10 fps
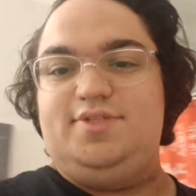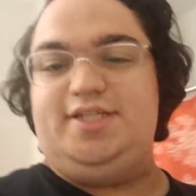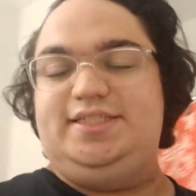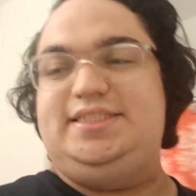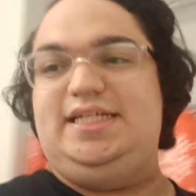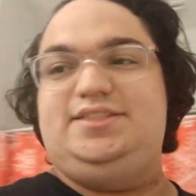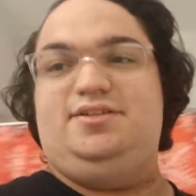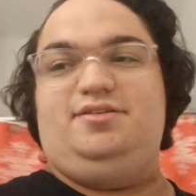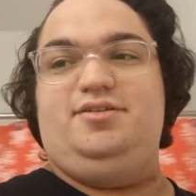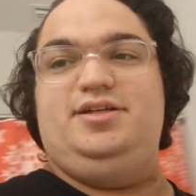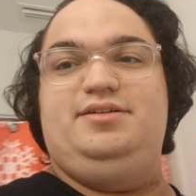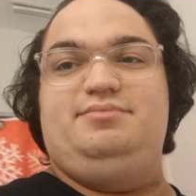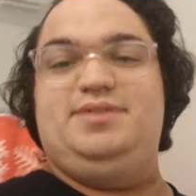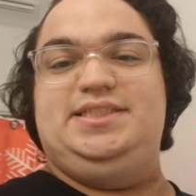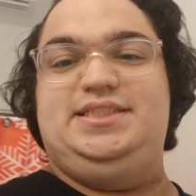At least that's all,
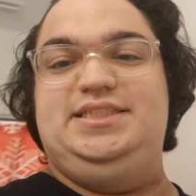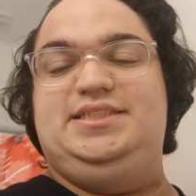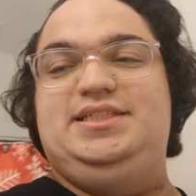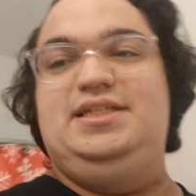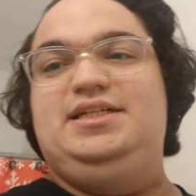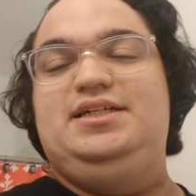because he's...